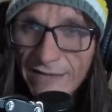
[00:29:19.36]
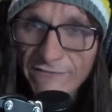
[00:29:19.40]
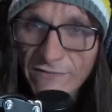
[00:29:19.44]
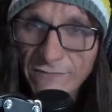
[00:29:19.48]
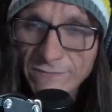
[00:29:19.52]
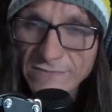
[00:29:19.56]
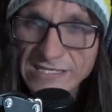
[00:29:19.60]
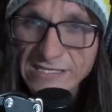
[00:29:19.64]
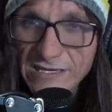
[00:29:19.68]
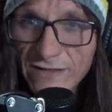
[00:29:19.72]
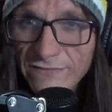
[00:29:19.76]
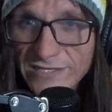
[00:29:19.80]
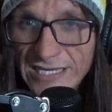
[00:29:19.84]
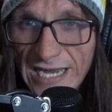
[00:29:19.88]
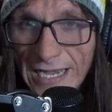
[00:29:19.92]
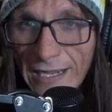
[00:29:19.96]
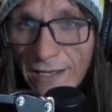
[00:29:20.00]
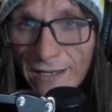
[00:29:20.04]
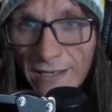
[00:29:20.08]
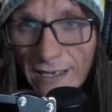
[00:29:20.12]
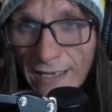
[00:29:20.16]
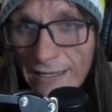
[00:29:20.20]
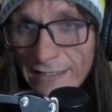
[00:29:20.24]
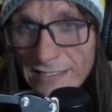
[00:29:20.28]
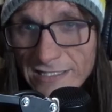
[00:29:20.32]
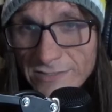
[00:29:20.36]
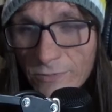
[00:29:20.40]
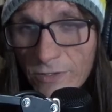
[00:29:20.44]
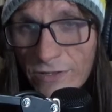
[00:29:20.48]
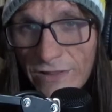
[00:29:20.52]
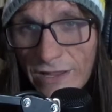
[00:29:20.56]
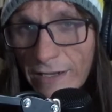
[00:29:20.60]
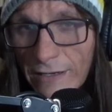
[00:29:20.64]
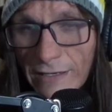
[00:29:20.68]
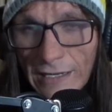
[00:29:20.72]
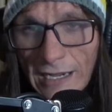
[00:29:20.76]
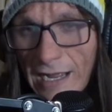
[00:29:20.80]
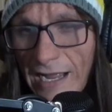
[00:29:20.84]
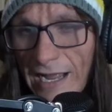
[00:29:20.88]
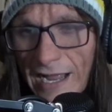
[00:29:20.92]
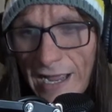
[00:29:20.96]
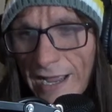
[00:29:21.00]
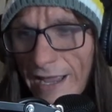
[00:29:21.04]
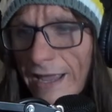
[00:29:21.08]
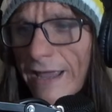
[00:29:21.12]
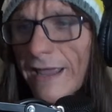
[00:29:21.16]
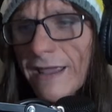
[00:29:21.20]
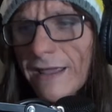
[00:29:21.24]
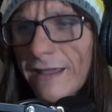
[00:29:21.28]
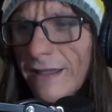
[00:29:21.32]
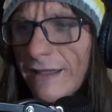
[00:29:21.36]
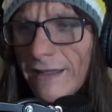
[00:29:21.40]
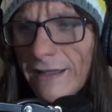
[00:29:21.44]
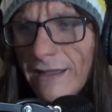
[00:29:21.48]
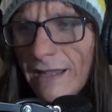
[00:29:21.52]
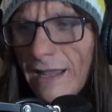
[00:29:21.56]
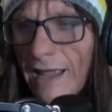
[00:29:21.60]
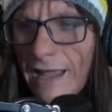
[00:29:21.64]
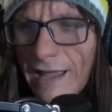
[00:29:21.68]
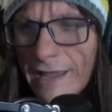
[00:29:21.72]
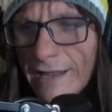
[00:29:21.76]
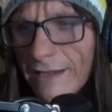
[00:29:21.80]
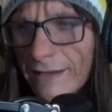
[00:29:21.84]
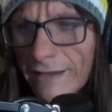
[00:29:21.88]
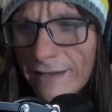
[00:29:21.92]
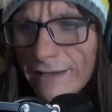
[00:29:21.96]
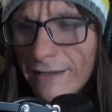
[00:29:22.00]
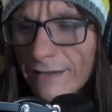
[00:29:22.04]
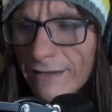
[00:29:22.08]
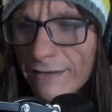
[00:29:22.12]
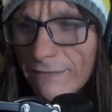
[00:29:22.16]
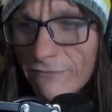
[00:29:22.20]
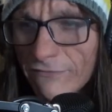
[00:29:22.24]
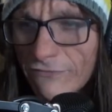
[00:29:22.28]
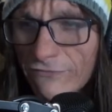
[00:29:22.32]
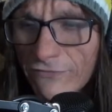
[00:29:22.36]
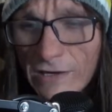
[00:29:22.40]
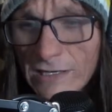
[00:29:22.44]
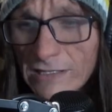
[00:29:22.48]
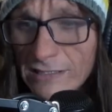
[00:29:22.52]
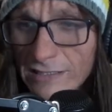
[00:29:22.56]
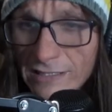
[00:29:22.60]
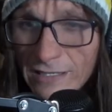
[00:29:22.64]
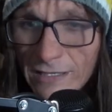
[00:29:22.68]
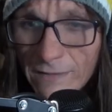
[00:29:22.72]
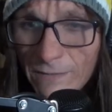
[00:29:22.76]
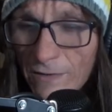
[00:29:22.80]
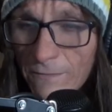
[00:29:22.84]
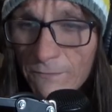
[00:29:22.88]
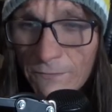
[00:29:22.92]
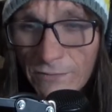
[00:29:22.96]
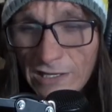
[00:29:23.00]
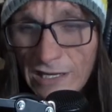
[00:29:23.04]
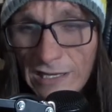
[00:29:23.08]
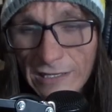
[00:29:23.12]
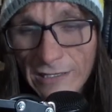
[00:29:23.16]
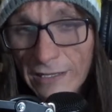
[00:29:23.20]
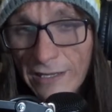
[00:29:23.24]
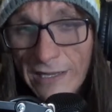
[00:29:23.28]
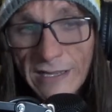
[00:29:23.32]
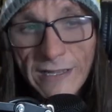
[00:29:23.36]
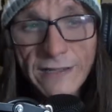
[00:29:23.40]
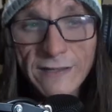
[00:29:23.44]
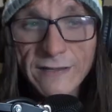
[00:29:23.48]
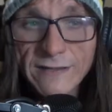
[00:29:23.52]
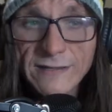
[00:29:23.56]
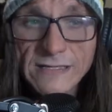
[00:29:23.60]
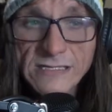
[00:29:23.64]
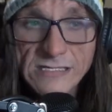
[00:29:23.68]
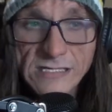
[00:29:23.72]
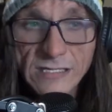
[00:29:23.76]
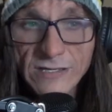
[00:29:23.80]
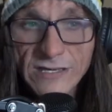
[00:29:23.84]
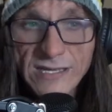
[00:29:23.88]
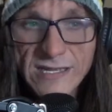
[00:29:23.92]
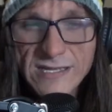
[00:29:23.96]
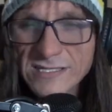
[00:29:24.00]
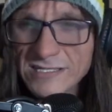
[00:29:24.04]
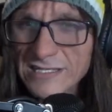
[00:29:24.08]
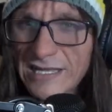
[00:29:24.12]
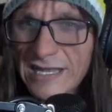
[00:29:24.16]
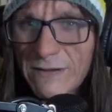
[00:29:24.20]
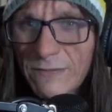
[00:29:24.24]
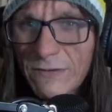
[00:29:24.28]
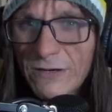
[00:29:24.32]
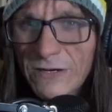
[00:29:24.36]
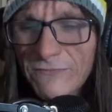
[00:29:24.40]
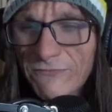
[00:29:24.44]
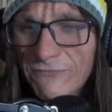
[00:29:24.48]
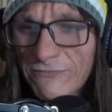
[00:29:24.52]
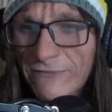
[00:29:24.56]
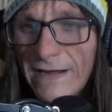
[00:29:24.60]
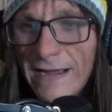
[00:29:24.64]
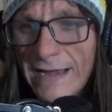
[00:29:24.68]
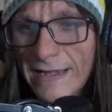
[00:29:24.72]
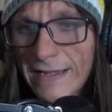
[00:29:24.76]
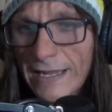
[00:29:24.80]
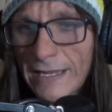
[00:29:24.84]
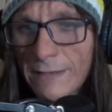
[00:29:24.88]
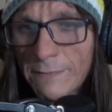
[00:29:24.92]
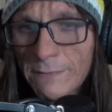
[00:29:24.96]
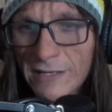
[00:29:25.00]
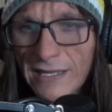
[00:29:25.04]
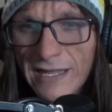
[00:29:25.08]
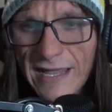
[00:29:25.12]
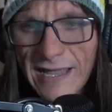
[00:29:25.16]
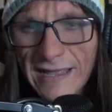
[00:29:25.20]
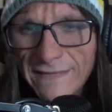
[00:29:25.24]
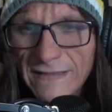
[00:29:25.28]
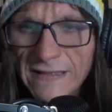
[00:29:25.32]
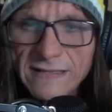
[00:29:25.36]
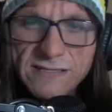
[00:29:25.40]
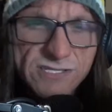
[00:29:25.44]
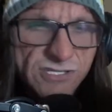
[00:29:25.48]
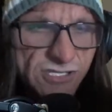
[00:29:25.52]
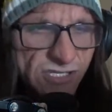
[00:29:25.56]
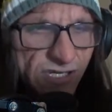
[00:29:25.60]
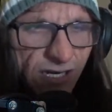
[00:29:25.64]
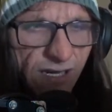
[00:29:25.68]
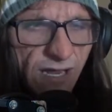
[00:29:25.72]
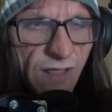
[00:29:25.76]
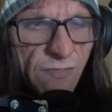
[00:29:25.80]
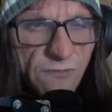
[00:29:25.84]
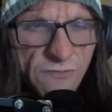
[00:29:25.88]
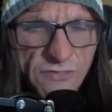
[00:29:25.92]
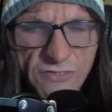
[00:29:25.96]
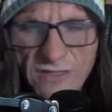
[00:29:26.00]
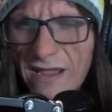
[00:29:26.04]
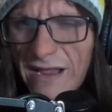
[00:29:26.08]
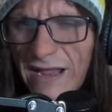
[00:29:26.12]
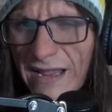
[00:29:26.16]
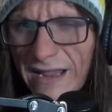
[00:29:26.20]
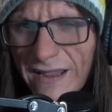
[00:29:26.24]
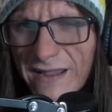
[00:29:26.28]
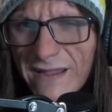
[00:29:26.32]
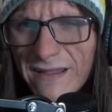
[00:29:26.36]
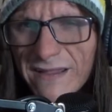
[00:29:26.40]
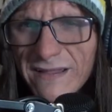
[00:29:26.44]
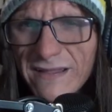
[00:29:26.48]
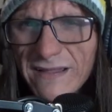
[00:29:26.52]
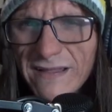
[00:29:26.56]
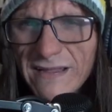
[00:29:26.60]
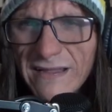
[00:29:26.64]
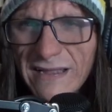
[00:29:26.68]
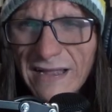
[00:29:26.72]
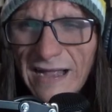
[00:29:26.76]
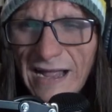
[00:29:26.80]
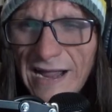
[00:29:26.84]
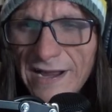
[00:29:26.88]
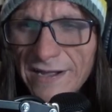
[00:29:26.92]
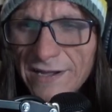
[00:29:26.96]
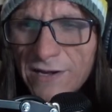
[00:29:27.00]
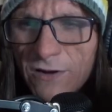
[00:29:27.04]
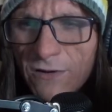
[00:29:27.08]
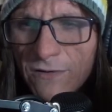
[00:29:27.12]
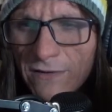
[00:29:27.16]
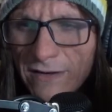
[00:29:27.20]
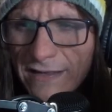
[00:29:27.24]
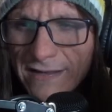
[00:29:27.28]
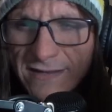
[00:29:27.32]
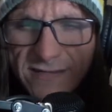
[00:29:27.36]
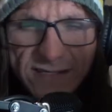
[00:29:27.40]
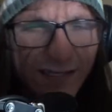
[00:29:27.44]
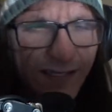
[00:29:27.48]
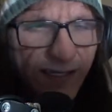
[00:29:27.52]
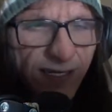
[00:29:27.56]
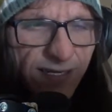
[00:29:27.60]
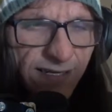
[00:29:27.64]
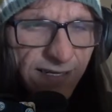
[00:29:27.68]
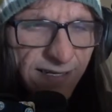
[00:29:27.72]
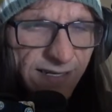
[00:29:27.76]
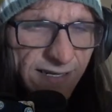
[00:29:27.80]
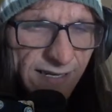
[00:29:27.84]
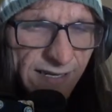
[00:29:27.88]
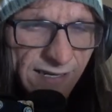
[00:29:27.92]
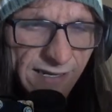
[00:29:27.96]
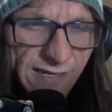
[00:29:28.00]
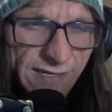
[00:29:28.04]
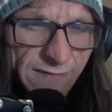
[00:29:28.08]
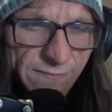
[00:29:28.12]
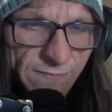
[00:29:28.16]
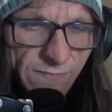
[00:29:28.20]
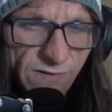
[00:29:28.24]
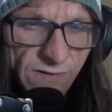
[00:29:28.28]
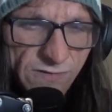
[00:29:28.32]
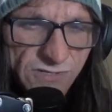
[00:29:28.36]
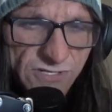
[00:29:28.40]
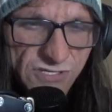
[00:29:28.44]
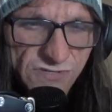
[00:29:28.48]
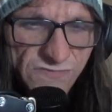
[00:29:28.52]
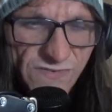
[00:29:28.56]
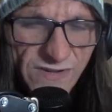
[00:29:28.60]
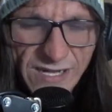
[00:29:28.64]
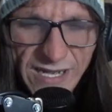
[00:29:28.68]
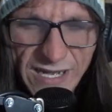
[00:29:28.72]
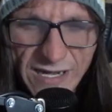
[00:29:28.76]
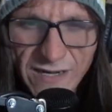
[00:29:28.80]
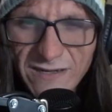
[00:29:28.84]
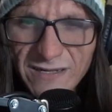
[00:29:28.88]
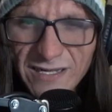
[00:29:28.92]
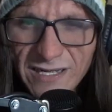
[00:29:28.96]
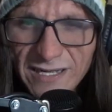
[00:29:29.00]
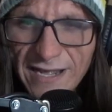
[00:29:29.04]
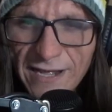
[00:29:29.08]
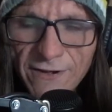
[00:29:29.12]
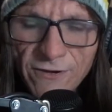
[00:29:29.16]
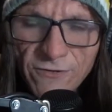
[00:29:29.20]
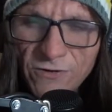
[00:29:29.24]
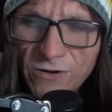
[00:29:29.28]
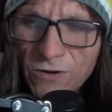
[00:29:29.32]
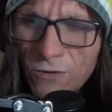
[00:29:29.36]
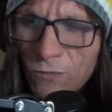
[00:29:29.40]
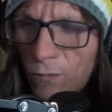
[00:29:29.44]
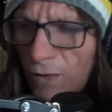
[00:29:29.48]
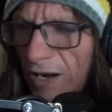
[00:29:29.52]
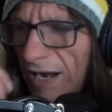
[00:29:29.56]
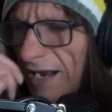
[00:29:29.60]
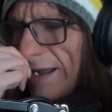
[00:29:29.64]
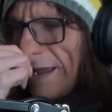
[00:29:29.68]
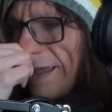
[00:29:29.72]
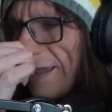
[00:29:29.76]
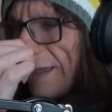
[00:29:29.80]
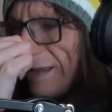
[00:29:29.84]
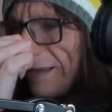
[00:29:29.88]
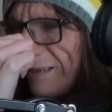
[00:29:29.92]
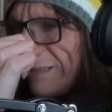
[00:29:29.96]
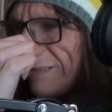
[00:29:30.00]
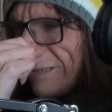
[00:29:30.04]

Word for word: themselves haircuts while they were high and fucked it up completely. So it is they were frightening, but yeah, that's just another thing I I noticed, um, which is very odd. I don't know why